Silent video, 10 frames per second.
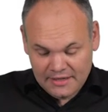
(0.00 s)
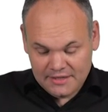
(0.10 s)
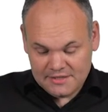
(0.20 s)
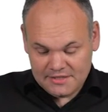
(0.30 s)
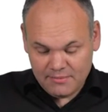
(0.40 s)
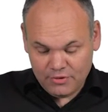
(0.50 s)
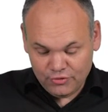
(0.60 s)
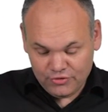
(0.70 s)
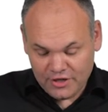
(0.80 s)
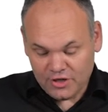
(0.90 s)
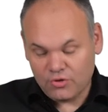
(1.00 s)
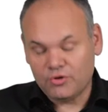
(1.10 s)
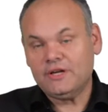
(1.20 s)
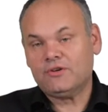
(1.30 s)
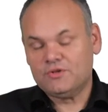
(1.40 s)
It's the most
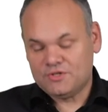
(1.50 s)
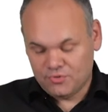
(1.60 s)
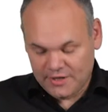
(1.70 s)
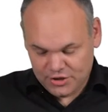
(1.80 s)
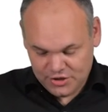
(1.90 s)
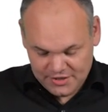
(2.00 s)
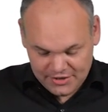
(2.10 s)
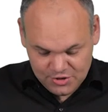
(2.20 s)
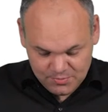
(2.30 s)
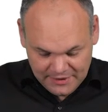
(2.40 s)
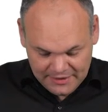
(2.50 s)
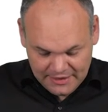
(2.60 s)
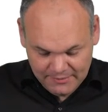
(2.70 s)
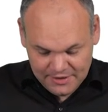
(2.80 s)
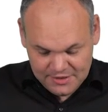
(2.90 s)
draconic restrictions and speed
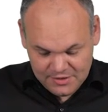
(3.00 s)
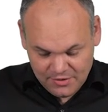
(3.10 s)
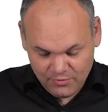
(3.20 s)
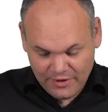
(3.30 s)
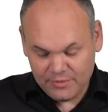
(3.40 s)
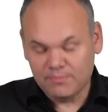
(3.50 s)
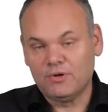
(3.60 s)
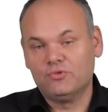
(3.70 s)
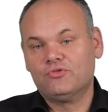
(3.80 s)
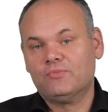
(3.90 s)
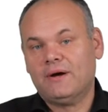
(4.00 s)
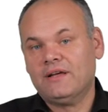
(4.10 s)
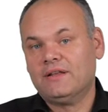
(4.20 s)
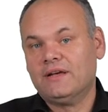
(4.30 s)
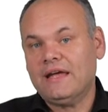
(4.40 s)
limits were imposed
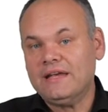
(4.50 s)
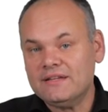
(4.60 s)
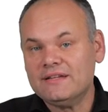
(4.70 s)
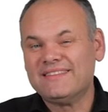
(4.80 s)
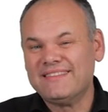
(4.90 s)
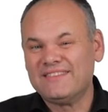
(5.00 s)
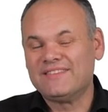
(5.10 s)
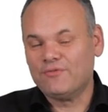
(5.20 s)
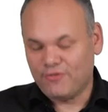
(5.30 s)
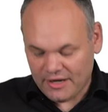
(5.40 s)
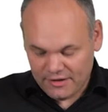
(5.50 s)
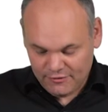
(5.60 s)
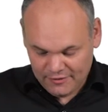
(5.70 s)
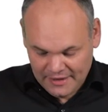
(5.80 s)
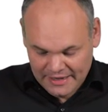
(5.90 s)
by the
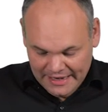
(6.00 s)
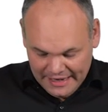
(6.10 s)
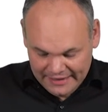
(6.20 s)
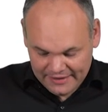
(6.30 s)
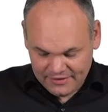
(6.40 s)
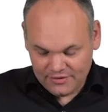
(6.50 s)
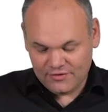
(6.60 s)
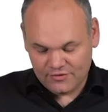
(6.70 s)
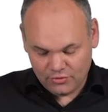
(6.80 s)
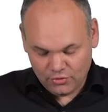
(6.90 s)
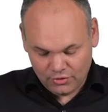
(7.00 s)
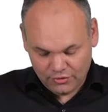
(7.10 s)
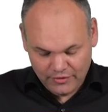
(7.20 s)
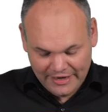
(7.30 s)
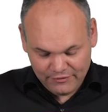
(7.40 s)
1865 Act, the
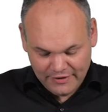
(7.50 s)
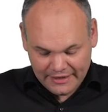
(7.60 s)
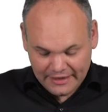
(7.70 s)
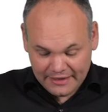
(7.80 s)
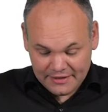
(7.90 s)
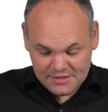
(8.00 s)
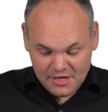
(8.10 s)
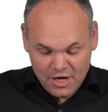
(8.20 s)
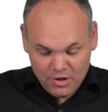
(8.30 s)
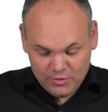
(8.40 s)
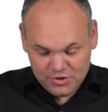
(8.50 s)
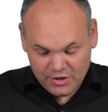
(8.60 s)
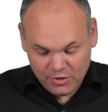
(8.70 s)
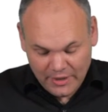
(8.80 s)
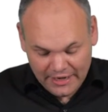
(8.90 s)
so-called Red Flag Act, which
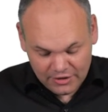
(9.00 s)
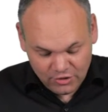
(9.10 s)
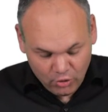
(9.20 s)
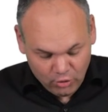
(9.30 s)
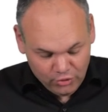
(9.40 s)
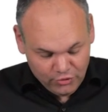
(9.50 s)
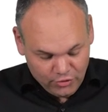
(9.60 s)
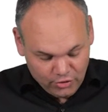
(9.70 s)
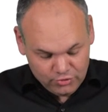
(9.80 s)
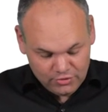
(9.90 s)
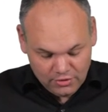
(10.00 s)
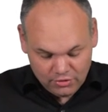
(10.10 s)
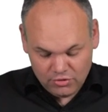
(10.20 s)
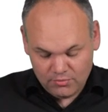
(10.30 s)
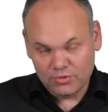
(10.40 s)
required all road
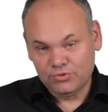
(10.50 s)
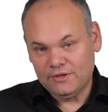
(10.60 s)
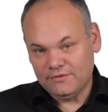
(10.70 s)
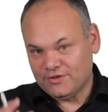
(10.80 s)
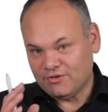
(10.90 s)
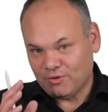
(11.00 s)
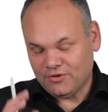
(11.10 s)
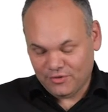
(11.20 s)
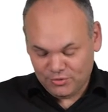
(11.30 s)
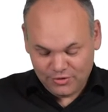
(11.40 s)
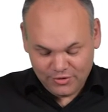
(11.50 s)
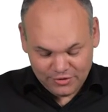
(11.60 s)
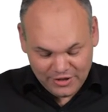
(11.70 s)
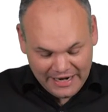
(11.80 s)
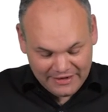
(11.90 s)
locomotives, it's what
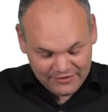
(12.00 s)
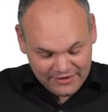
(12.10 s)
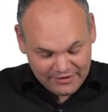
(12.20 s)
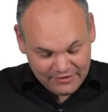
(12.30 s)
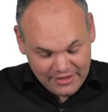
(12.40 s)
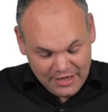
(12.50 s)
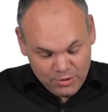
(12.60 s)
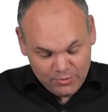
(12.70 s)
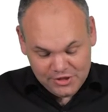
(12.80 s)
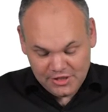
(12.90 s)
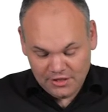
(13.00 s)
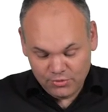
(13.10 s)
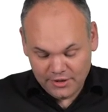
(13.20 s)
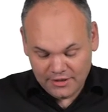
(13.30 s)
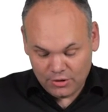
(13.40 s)
not cars there, which
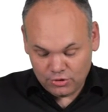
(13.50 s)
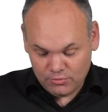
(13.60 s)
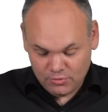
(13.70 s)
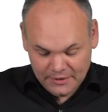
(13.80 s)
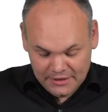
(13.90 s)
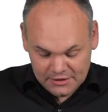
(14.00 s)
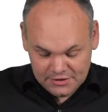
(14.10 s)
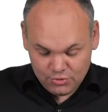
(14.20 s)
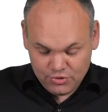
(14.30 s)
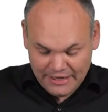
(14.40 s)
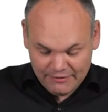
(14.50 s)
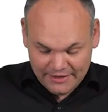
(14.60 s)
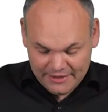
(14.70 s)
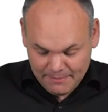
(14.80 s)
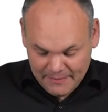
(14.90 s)
included automobiles, to travel
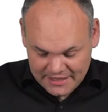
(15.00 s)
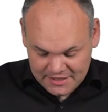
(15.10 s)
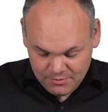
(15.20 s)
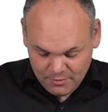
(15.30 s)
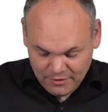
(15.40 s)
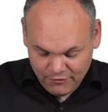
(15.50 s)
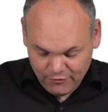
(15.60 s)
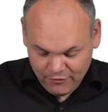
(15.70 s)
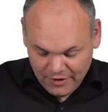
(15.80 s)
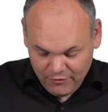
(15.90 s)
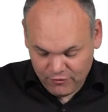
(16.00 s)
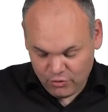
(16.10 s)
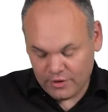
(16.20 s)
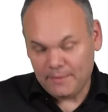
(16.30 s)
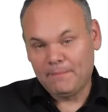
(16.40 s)
at a maximum of
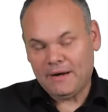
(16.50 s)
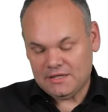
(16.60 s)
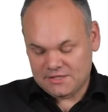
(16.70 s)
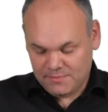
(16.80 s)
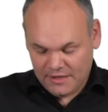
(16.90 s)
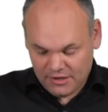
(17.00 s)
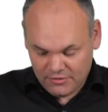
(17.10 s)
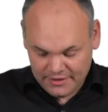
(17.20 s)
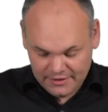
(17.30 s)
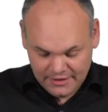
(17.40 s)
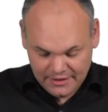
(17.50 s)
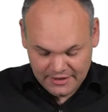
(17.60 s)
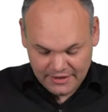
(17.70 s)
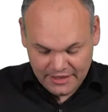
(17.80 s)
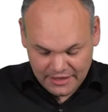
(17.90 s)
4 miles per hour
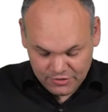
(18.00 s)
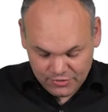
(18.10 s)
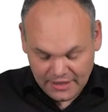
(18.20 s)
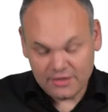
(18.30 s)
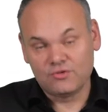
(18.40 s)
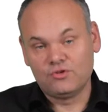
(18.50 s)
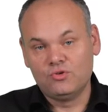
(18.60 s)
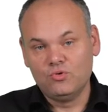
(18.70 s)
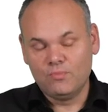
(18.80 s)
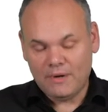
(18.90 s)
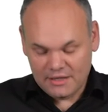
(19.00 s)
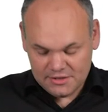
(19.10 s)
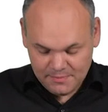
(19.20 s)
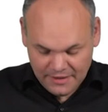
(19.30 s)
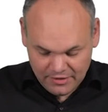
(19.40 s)
in the country and 2
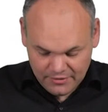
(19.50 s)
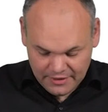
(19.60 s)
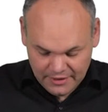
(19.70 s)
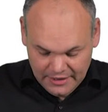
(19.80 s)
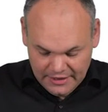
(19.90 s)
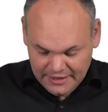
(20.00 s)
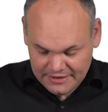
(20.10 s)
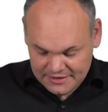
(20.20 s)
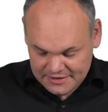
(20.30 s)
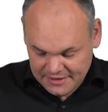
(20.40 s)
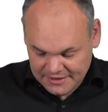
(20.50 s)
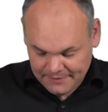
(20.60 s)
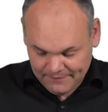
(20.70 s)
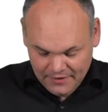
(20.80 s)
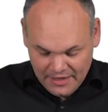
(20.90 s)
miles per hour in the city,